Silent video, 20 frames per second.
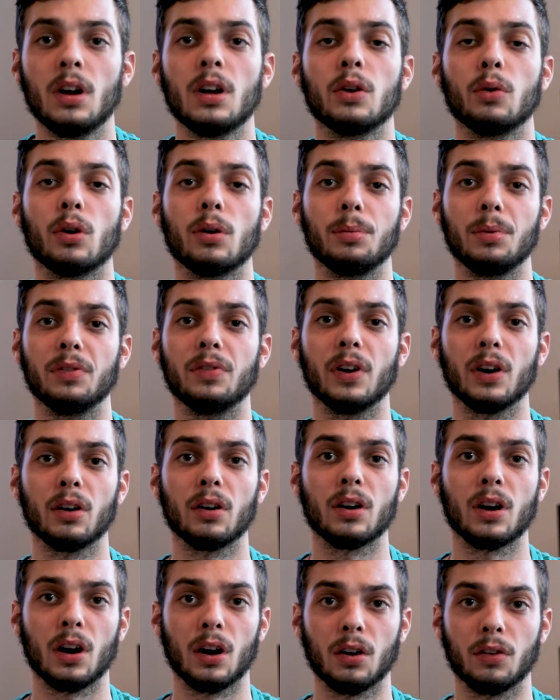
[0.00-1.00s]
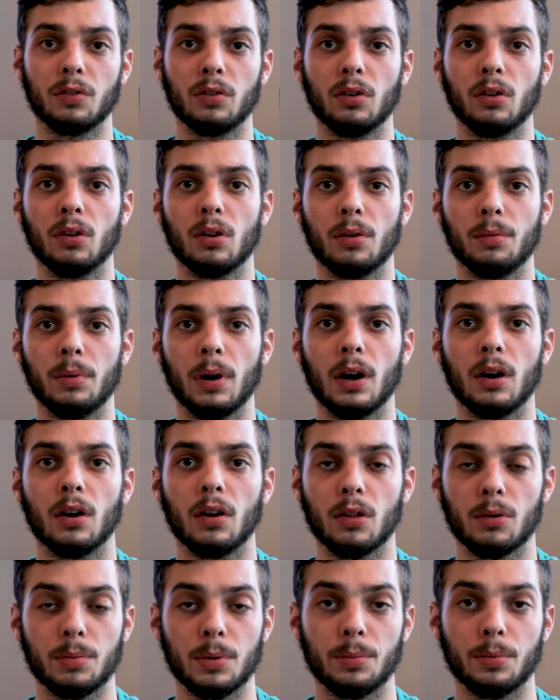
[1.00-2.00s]
You want to be very careful about
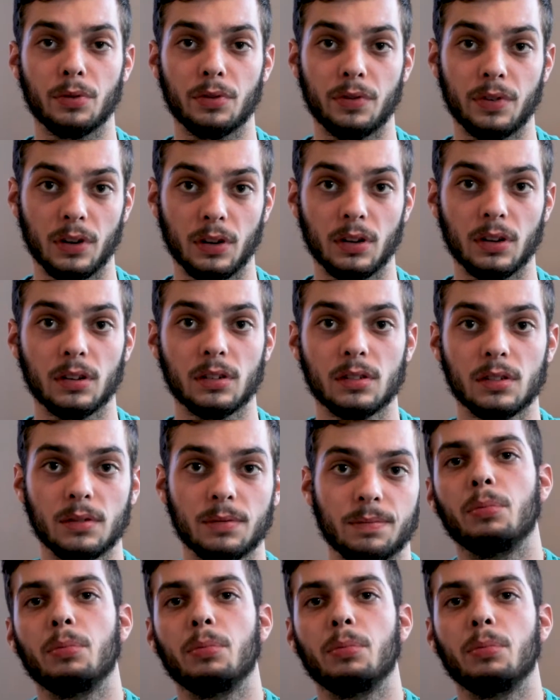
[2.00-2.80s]
other people's feelings.